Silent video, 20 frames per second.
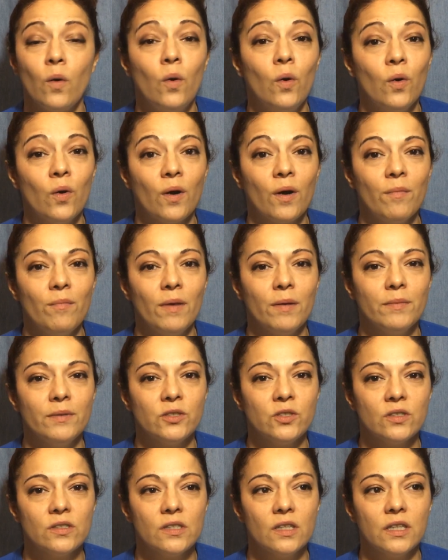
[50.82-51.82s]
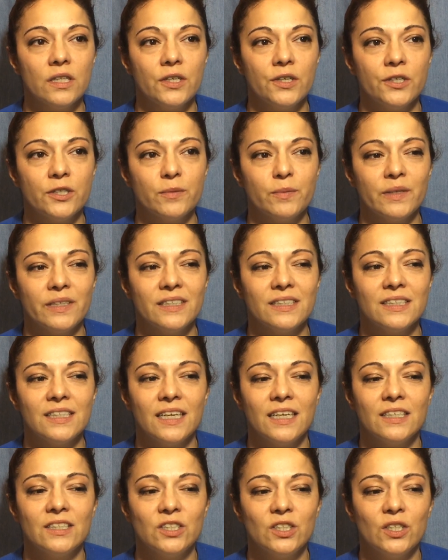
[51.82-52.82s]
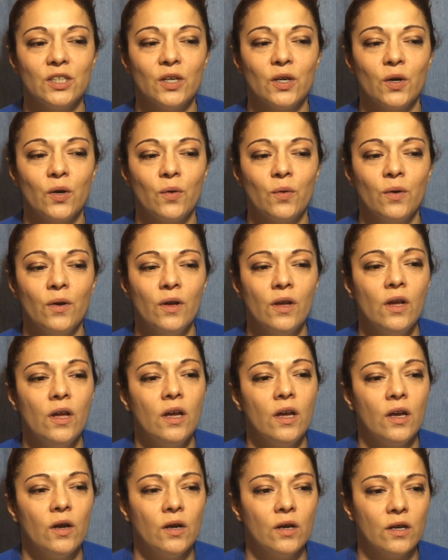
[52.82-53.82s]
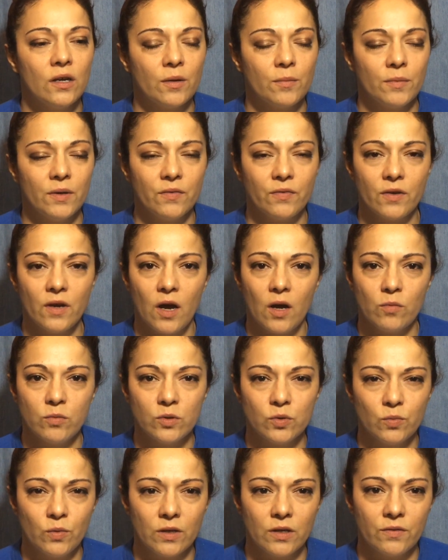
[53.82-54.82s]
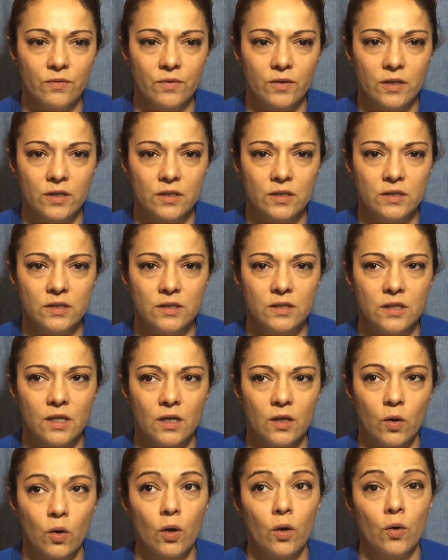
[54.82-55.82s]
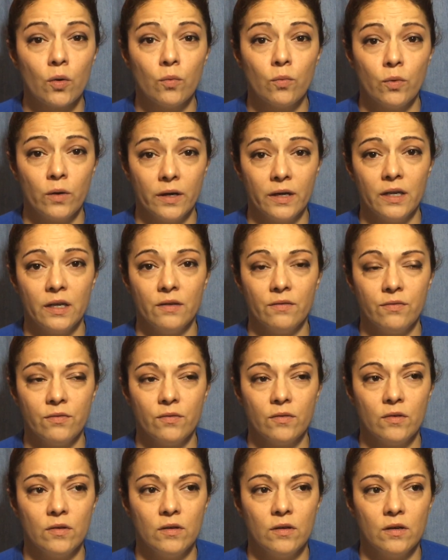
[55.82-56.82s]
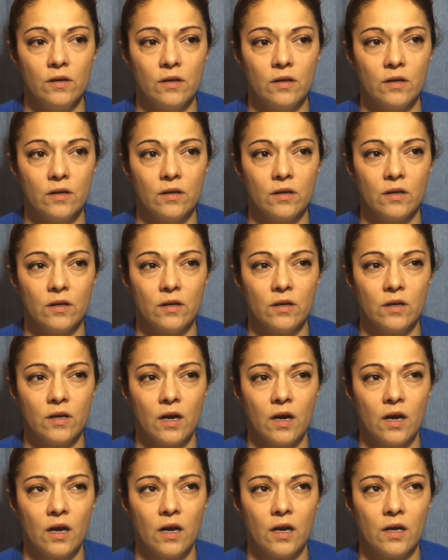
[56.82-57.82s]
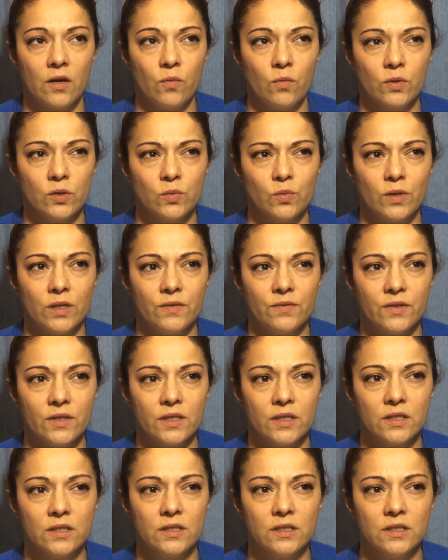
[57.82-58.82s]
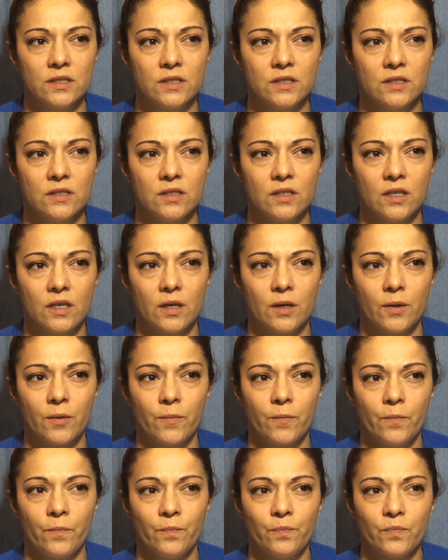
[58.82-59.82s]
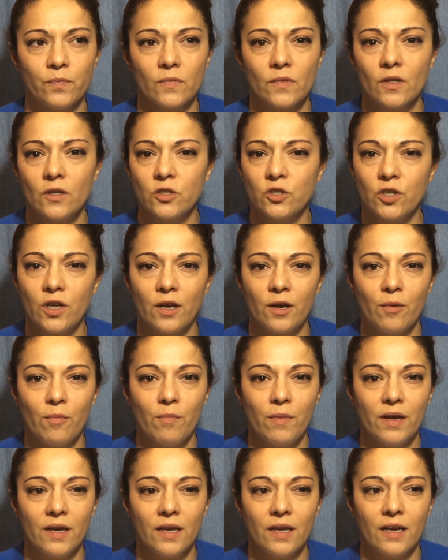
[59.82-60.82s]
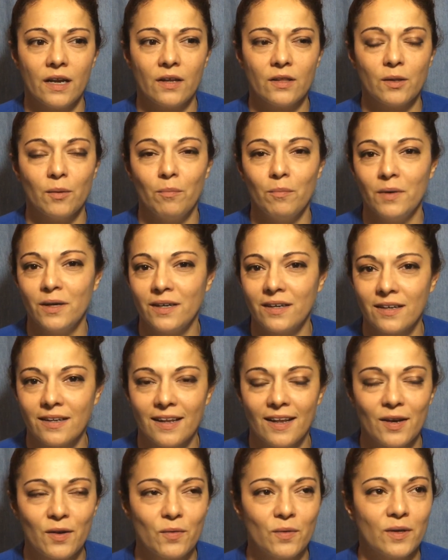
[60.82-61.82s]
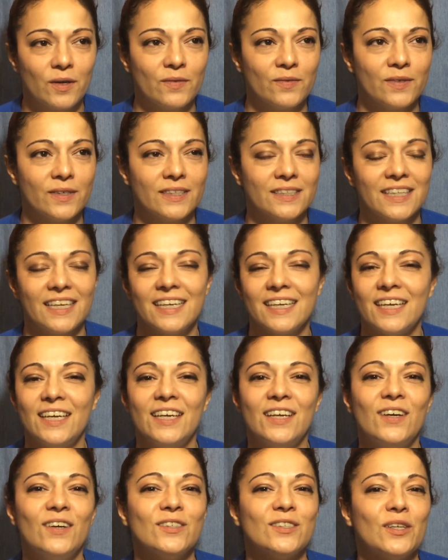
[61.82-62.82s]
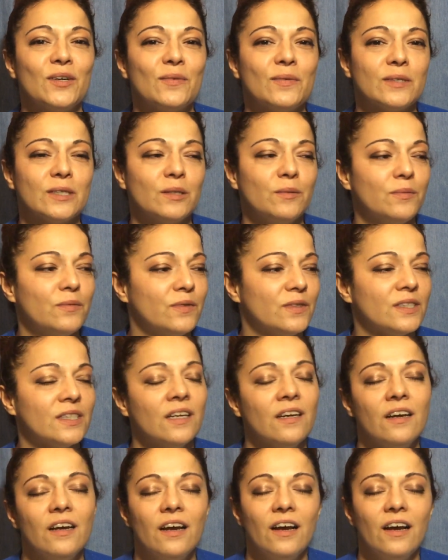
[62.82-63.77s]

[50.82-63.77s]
or maybe it's just the lyrics, but it states, you know, if God was one of us, or what if God was one of us, trying to make it out the mud like one of us. Like, he goes over some of his